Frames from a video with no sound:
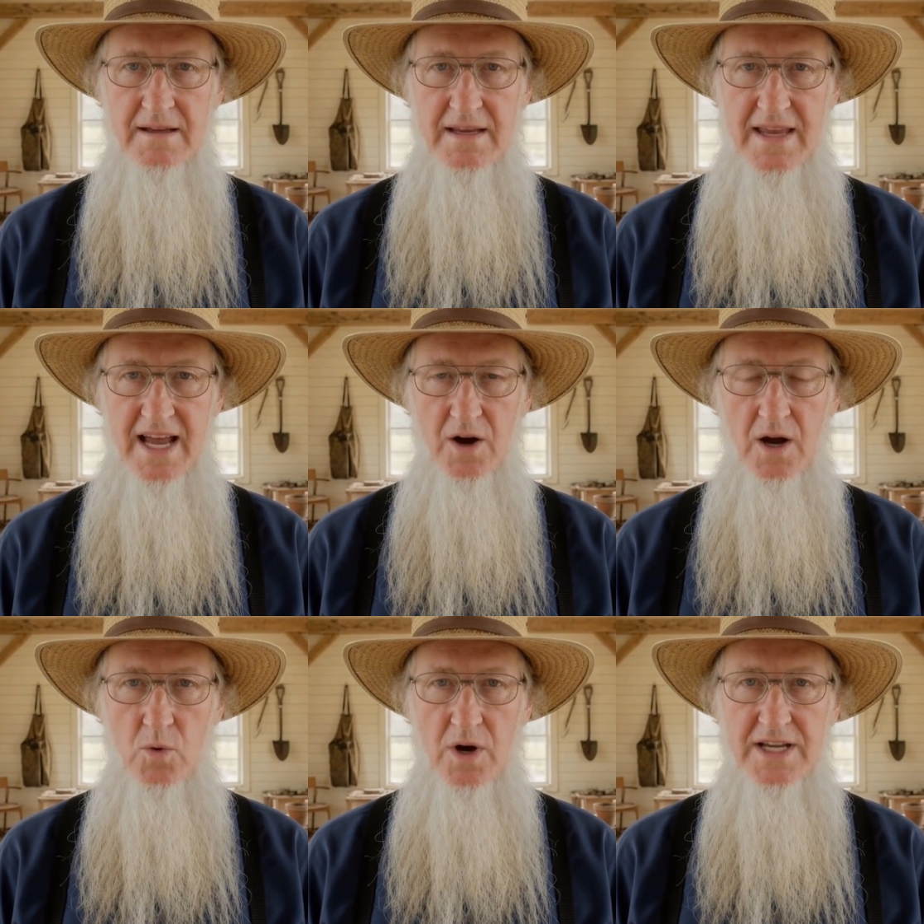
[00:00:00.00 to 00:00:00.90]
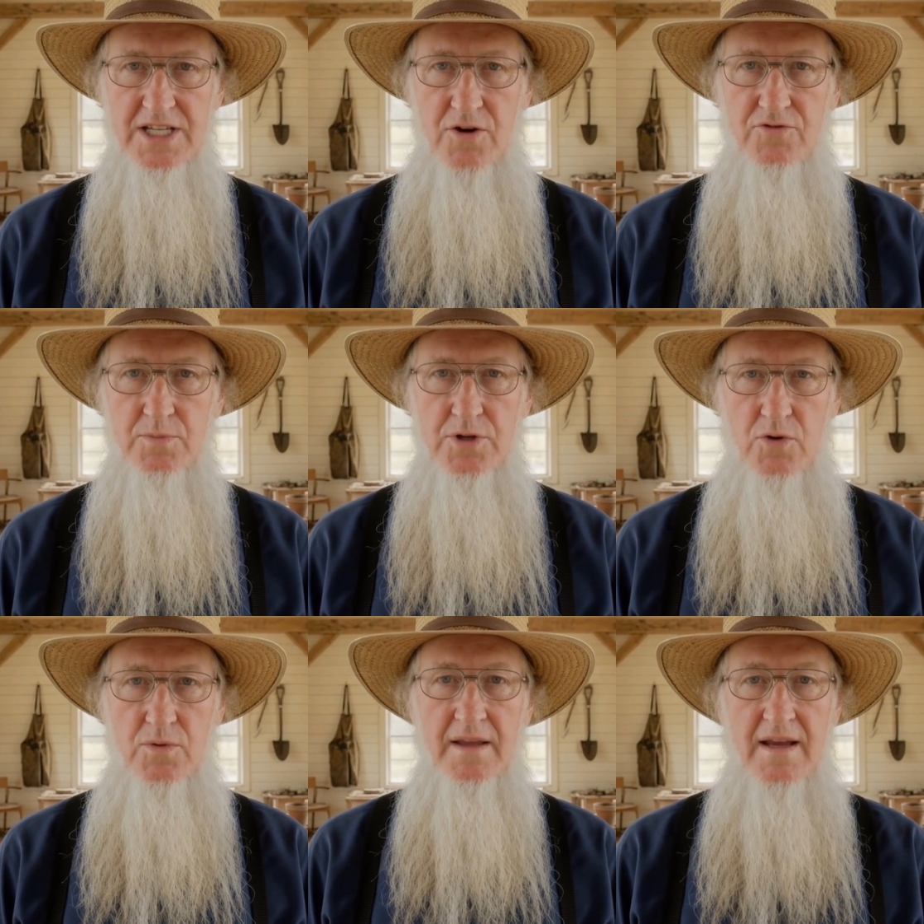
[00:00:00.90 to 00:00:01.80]
Now I want to hear from
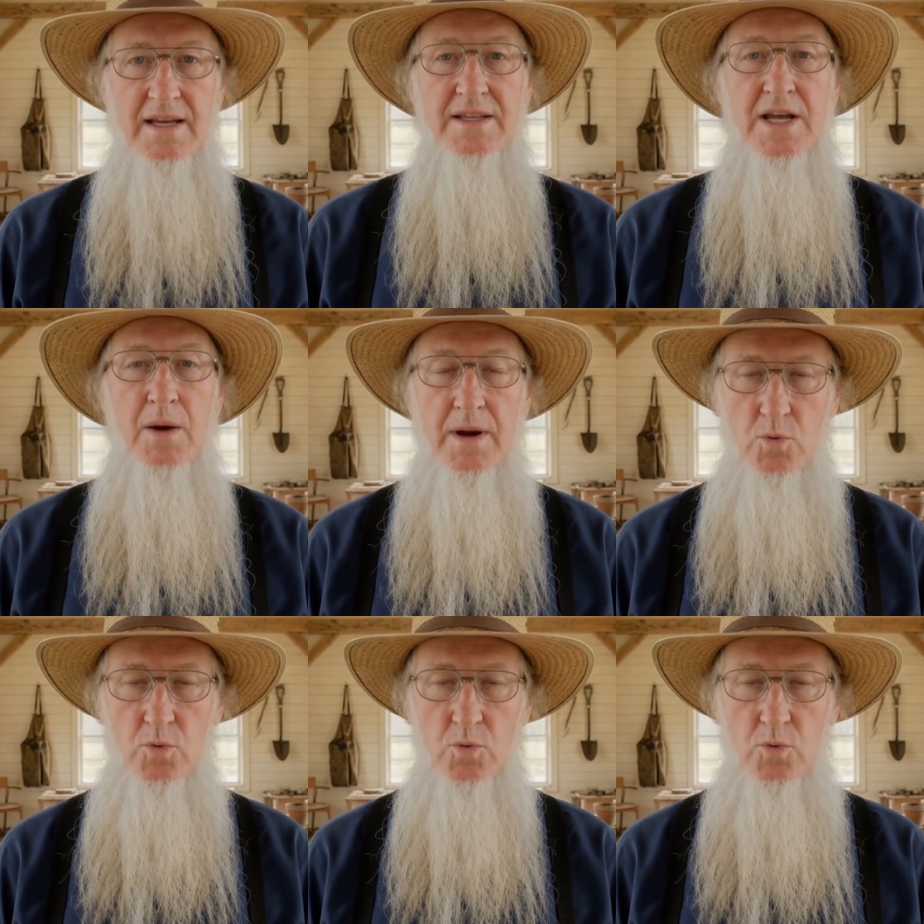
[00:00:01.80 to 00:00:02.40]
you. Tell me